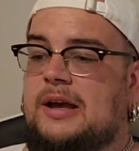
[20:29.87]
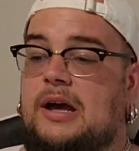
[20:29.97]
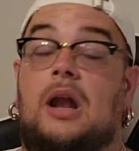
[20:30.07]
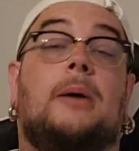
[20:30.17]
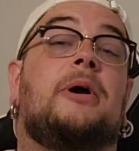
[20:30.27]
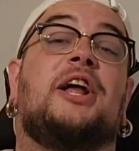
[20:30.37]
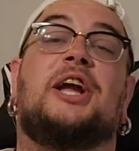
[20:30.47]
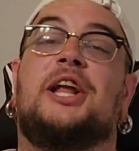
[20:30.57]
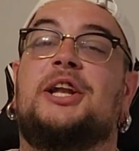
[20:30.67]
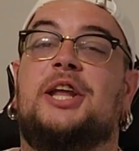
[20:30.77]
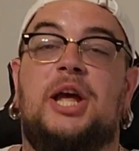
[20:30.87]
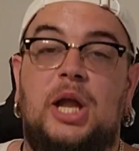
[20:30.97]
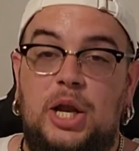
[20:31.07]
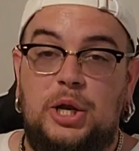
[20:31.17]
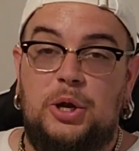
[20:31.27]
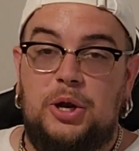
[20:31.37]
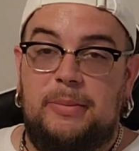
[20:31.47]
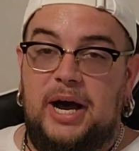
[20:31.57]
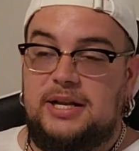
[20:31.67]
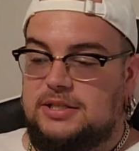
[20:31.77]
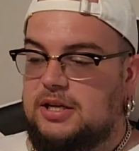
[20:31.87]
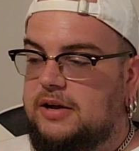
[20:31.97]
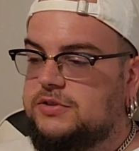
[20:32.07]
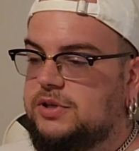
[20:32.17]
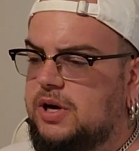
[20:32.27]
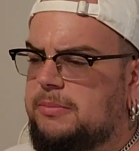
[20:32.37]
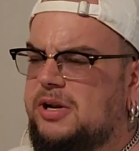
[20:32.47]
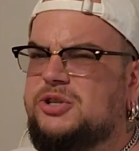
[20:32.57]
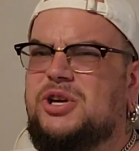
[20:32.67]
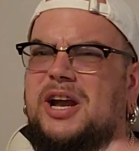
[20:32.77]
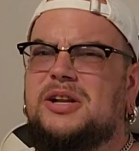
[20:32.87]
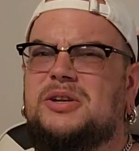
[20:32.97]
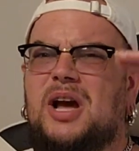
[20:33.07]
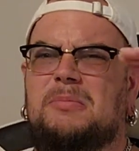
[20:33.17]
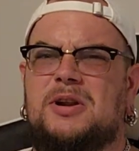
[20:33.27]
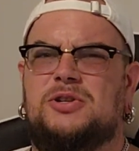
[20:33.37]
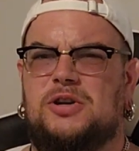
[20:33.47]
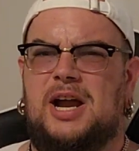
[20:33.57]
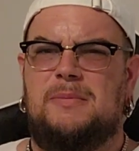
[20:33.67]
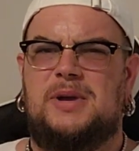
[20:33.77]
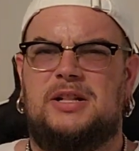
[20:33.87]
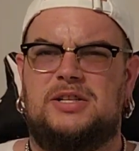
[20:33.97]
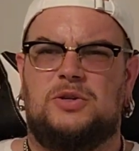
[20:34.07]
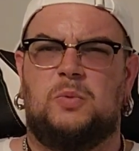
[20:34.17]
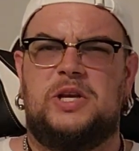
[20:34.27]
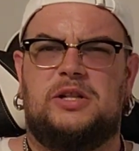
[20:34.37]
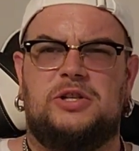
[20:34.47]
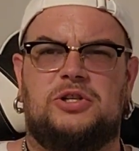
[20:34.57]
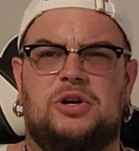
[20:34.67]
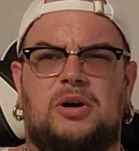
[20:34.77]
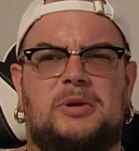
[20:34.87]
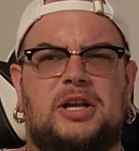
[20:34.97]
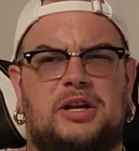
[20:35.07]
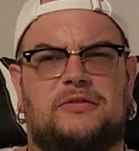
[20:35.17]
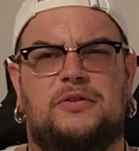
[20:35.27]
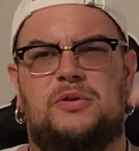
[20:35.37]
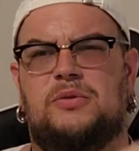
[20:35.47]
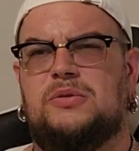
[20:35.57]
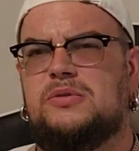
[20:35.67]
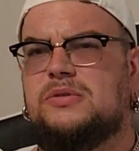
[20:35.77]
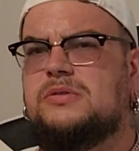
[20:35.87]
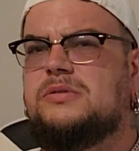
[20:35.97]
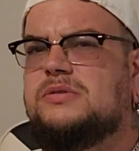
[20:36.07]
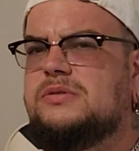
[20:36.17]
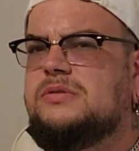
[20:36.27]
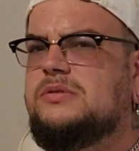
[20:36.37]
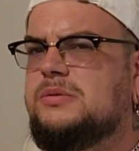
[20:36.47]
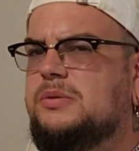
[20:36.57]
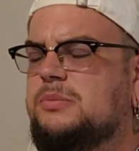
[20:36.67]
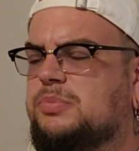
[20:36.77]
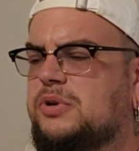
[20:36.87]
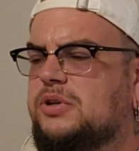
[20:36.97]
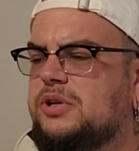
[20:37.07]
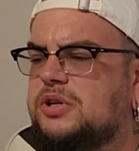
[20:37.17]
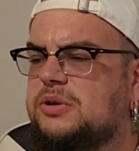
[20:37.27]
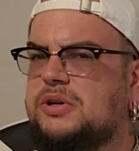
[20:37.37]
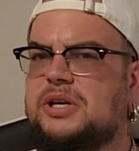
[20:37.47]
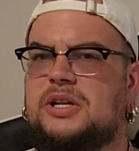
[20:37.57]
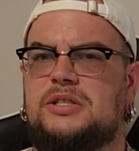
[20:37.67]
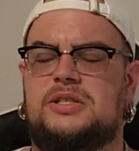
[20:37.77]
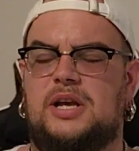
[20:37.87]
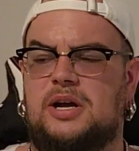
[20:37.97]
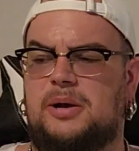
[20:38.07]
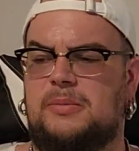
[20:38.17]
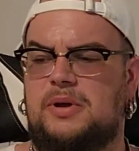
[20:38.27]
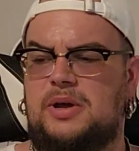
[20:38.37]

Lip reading: And I'm gonna continue to buy stuff. So I'm gonna try to make this a weekly show. I'm gonna get a few put in the queue and get it set up.